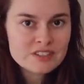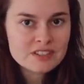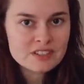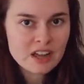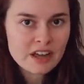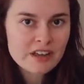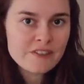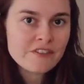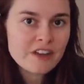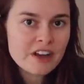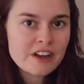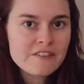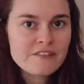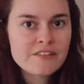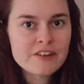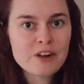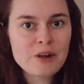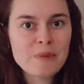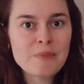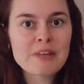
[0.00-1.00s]
sci fi
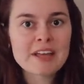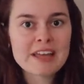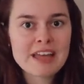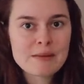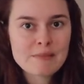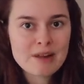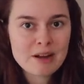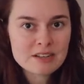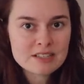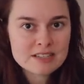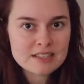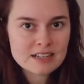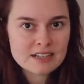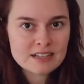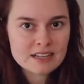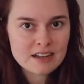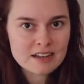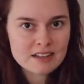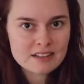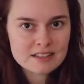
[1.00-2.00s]
film that came out at
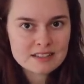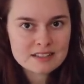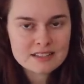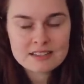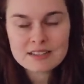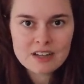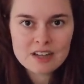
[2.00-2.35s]
Sundance,